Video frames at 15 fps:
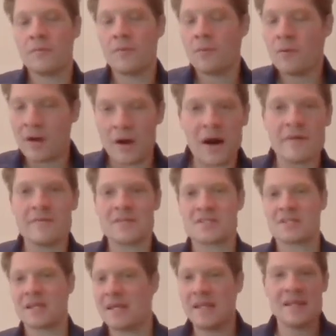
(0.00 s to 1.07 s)
Well,
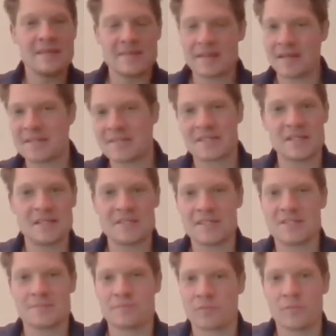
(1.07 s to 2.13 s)
obviously, anything is going to
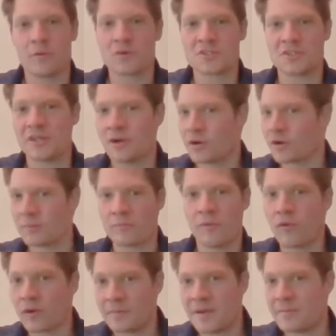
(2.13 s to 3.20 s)
disproportionately hurt
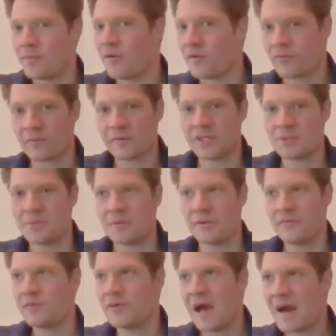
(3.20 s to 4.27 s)
poor people over rich people.
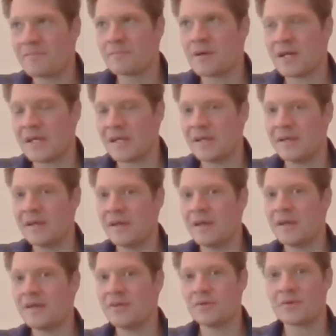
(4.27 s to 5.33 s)
If you have money,
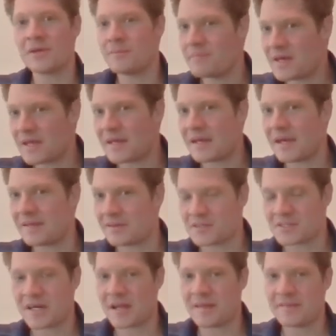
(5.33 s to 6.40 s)
you can mitigate
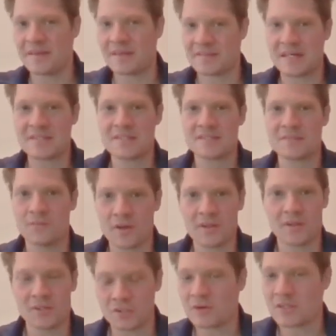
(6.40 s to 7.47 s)
those kind of things. That's one of
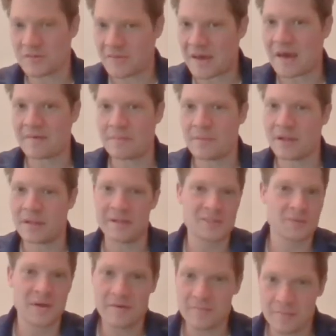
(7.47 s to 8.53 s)
the joys of having money.
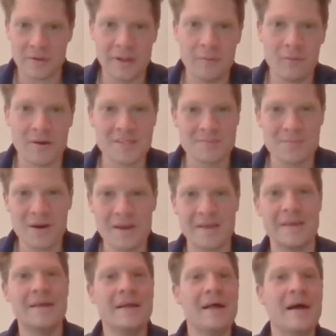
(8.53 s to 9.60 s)
That's why everybody wants
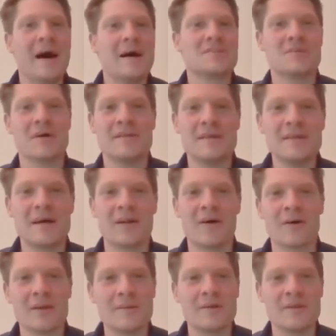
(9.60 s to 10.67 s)
money. So I think that
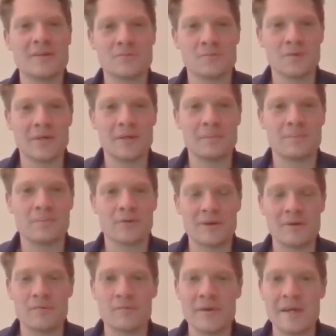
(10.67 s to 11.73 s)
argument is really
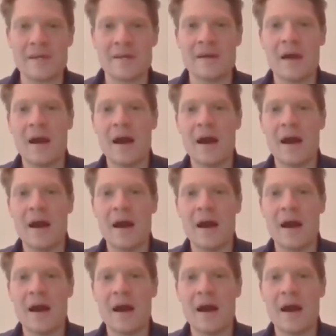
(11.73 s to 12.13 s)
pretty weak.